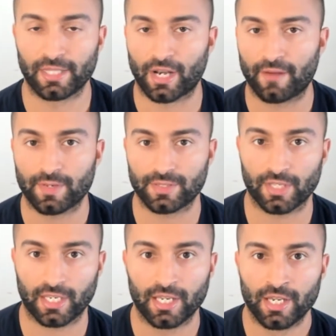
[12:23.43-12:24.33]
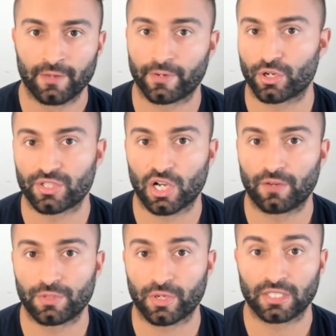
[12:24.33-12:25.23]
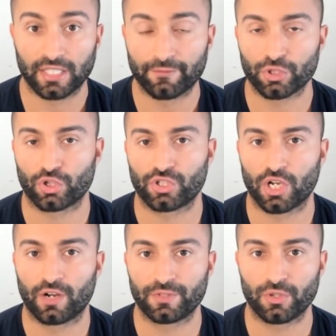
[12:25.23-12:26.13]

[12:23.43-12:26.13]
And then obviously for yourself, you can leverage yourself,